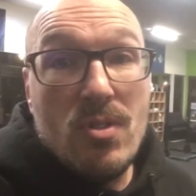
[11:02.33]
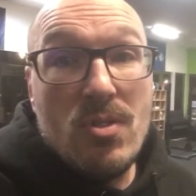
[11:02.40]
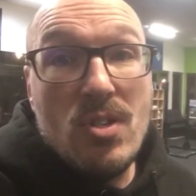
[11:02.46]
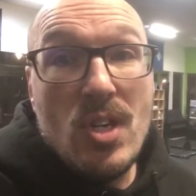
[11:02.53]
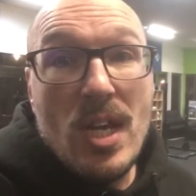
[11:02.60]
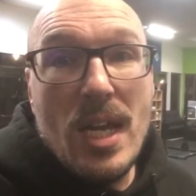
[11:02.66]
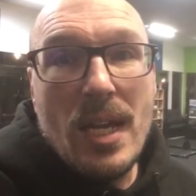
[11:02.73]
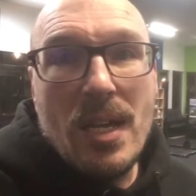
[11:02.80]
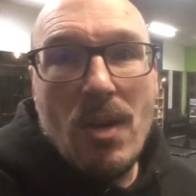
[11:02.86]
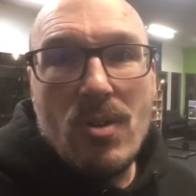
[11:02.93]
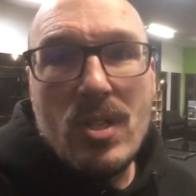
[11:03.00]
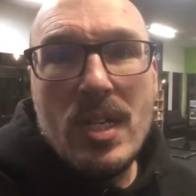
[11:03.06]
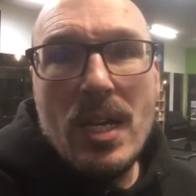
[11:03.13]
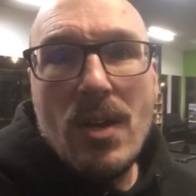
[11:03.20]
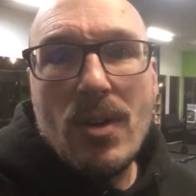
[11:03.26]
G and
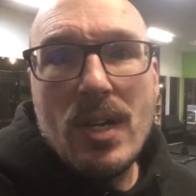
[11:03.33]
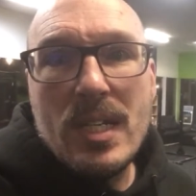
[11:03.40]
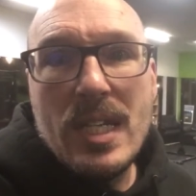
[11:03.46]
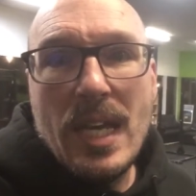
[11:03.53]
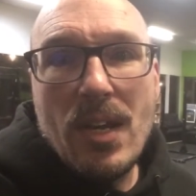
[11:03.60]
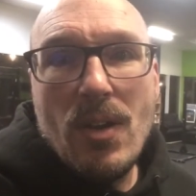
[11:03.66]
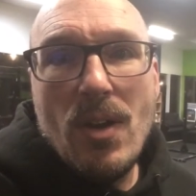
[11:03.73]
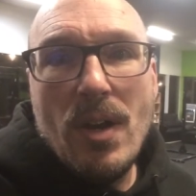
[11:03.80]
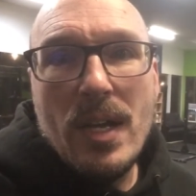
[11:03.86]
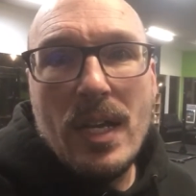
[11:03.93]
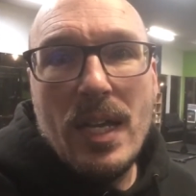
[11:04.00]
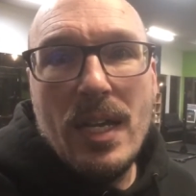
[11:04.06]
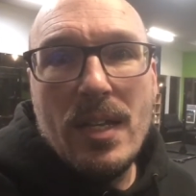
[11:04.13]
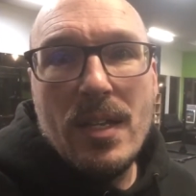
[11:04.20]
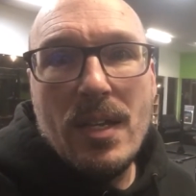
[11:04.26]
Coach T are going to take it on
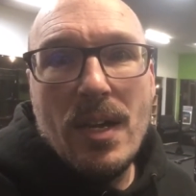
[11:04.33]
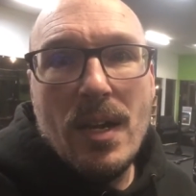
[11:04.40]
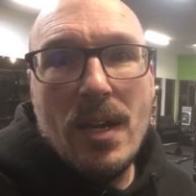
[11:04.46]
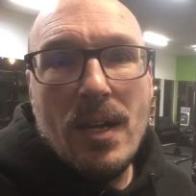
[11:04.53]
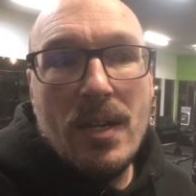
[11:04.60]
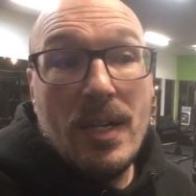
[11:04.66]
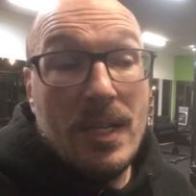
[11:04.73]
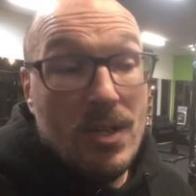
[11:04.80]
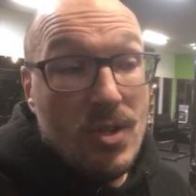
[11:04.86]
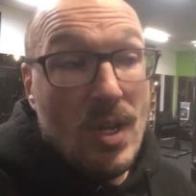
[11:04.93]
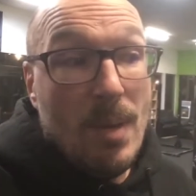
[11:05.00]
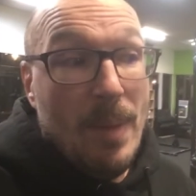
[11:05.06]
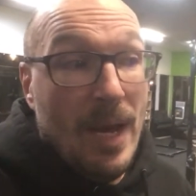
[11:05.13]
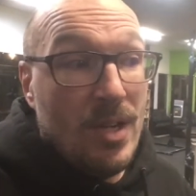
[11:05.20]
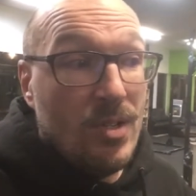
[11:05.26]
in the
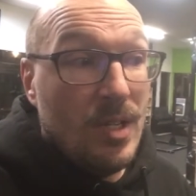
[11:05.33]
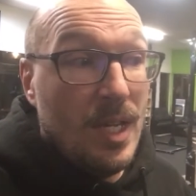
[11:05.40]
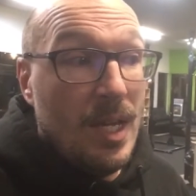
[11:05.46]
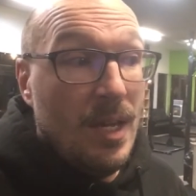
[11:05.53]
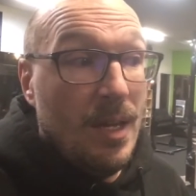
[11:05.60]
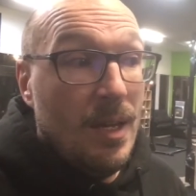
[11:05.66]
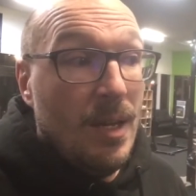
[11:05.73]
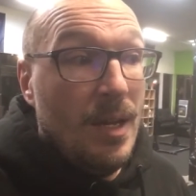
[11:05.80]
gym actually